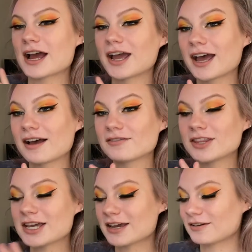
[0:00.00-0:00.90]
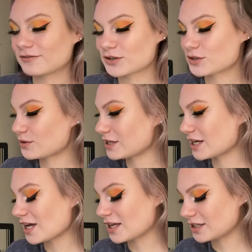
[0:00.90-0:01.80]
I have the anniversary
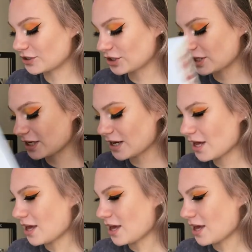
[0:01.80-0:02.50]
edition,